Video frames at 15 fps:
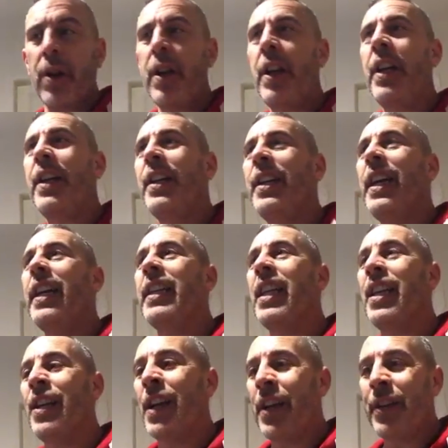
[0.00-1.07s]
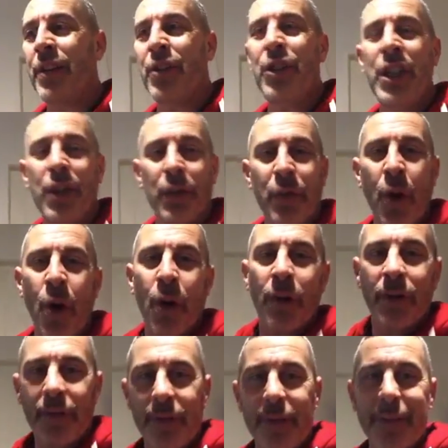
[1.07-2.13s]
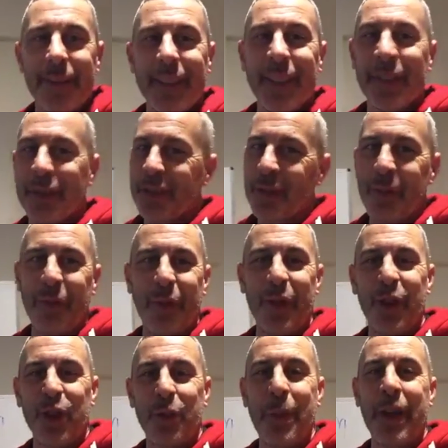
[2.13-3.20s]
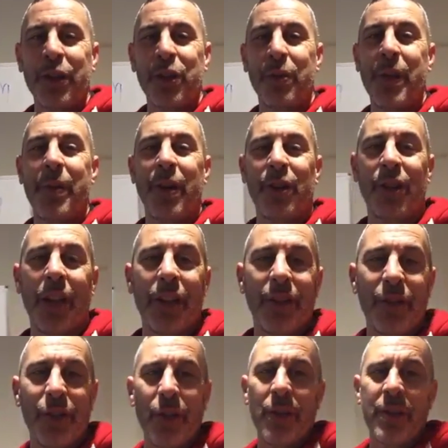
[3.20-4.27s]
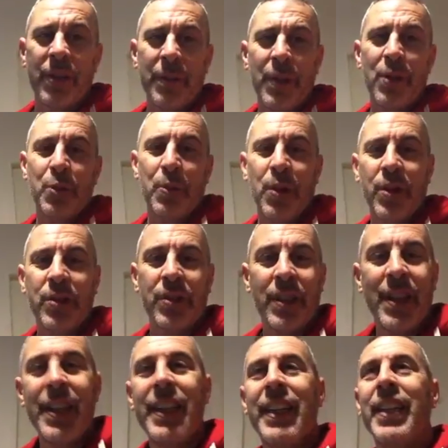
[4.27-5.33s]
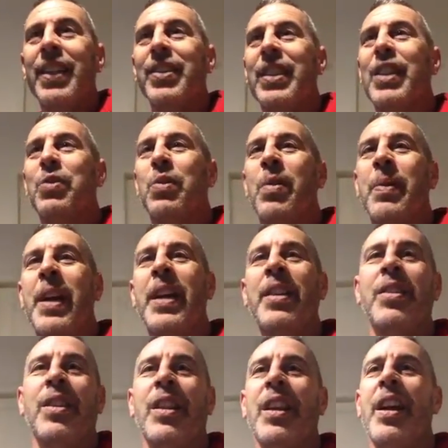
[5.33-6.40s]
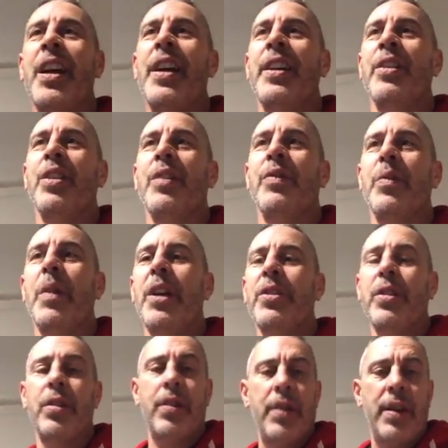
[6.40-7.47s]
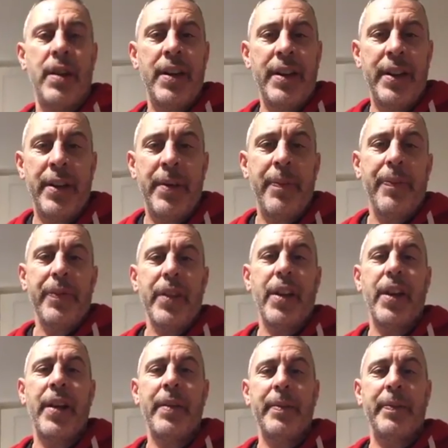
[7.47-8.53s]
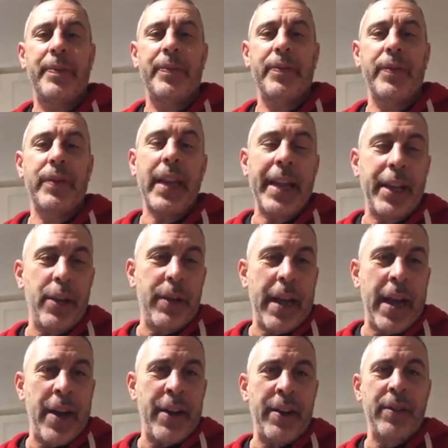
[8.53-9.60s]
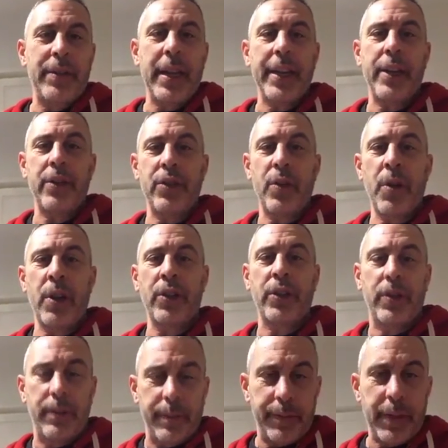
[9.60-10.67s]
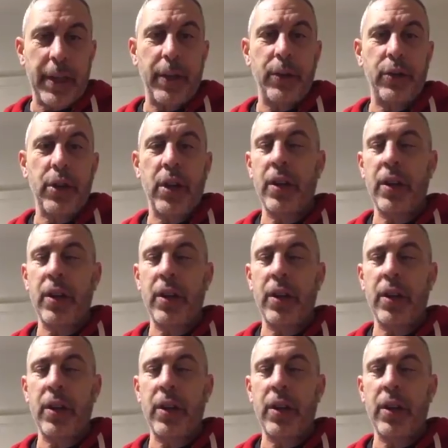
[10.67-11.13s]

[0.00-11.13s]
And then the Secret Vault. Some of you are special. Maybe I'll show you some of those books because that's where I'm getting a lot of good information. All right. Thank you, Gary. Thank you so much. Thank you, Chung.